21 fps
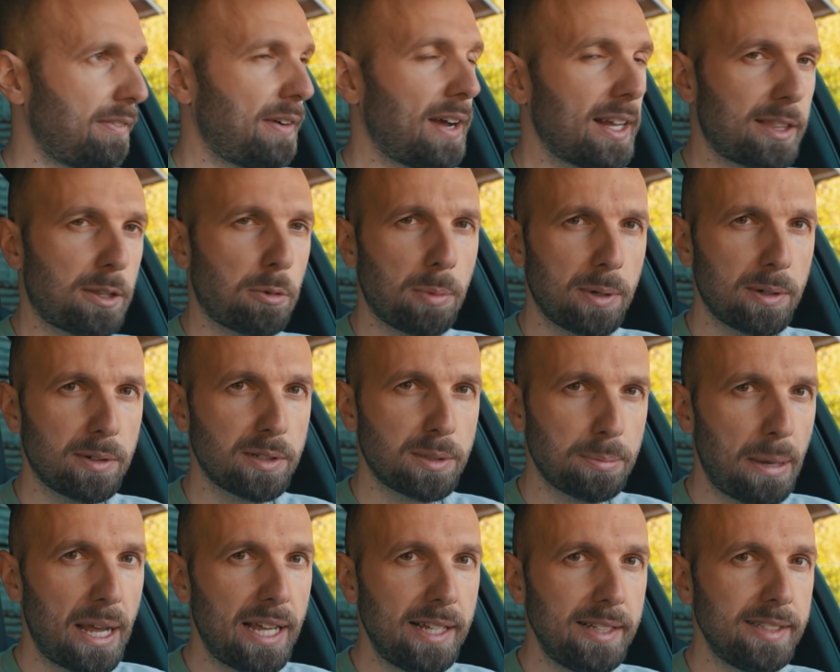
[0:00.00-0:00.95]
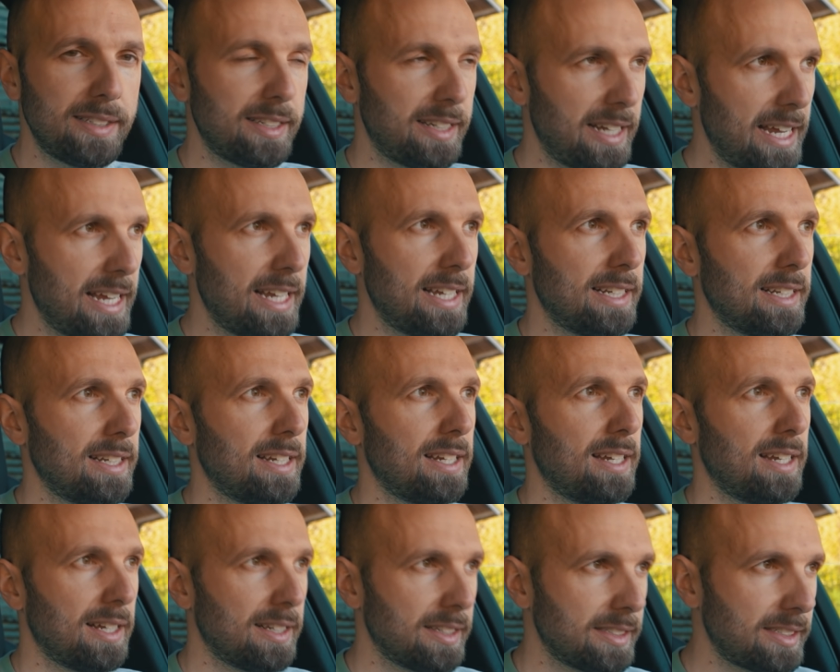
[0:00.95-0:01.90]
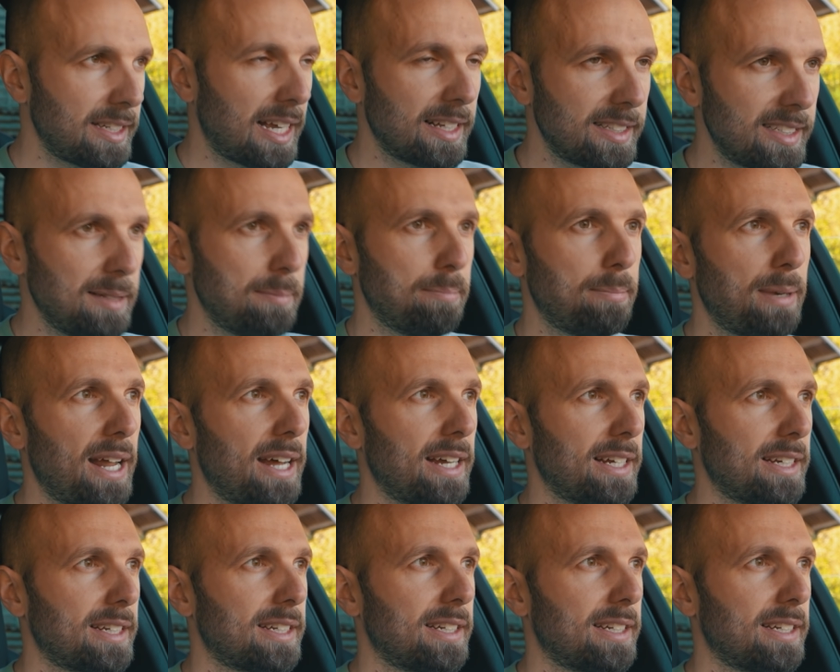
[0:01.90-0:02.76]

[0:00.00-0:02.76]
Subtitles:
had the wheels painted in satin black.